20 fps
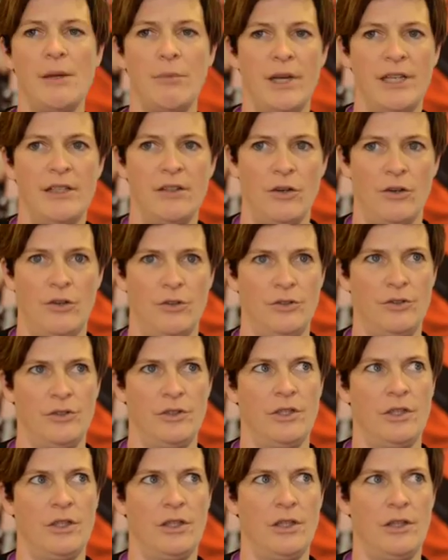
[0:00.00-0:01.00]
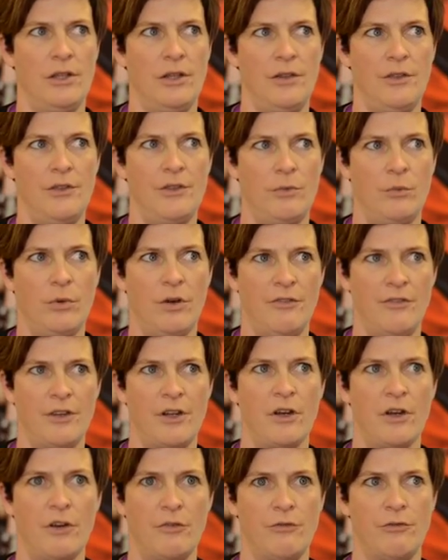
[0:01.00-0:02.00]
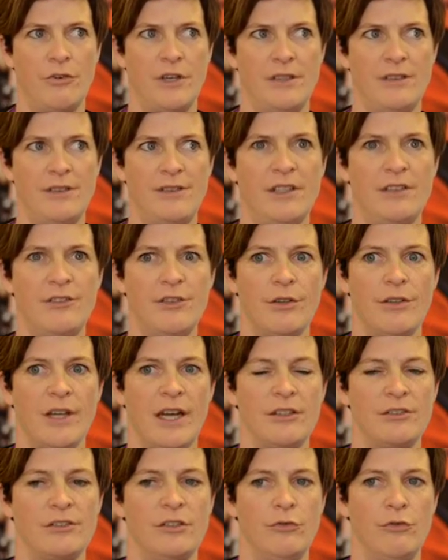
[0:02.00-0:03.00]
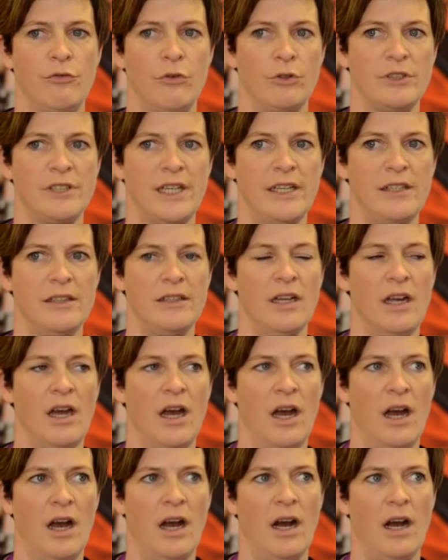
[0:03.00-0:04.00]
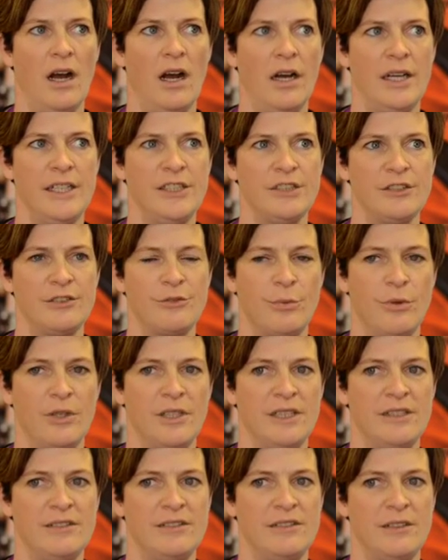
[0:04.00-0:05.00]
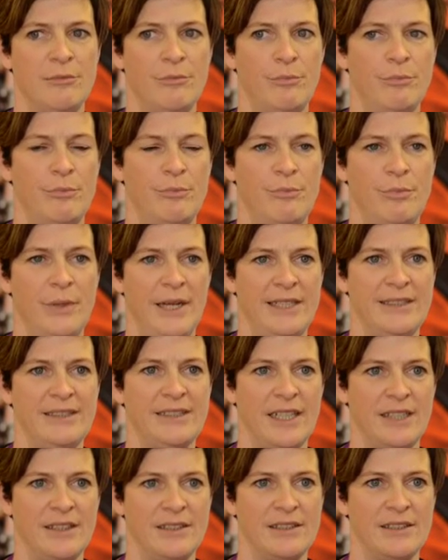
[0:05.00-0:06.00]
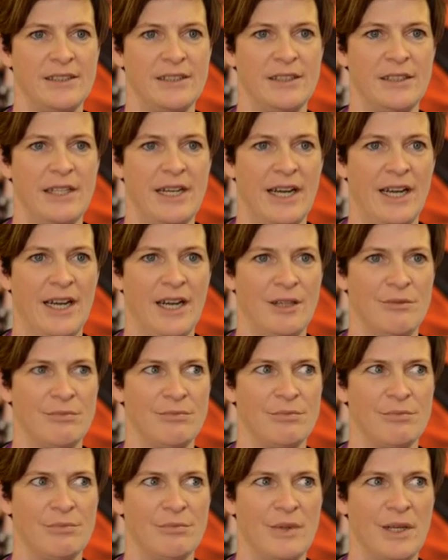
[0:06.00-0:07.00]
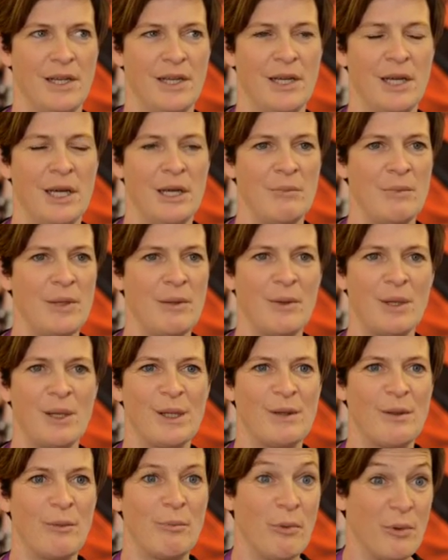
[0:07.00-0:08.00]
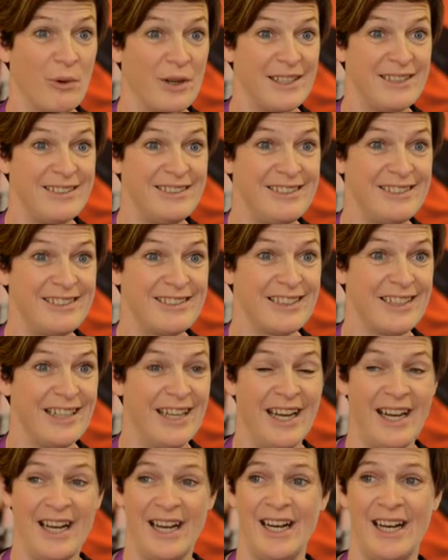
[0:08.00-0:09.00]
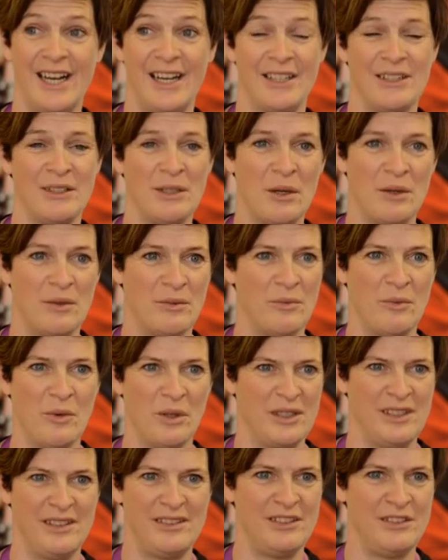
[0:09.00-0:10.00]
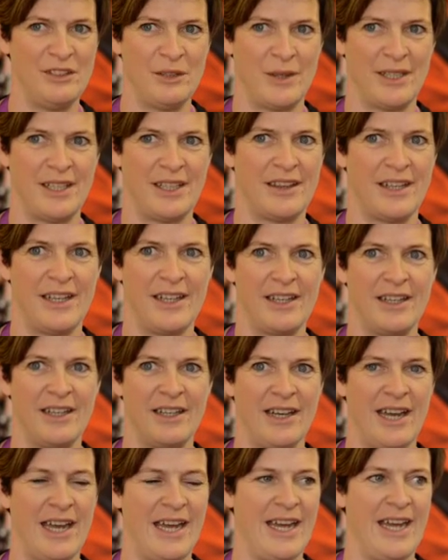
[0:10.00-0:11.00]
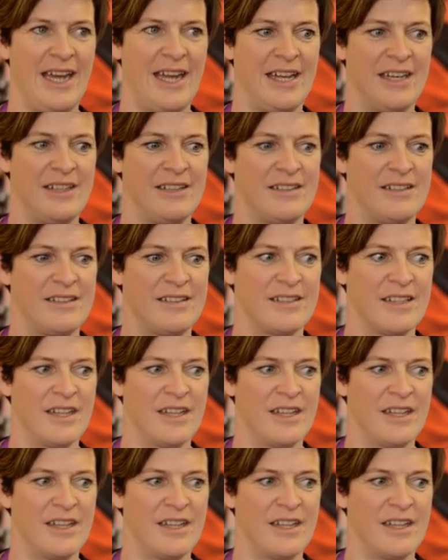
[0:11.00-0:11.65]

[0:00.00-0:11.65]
went on the WAFA conference in 2014, I just wanted to blend in, be one of the boys, not wanting to do anything. And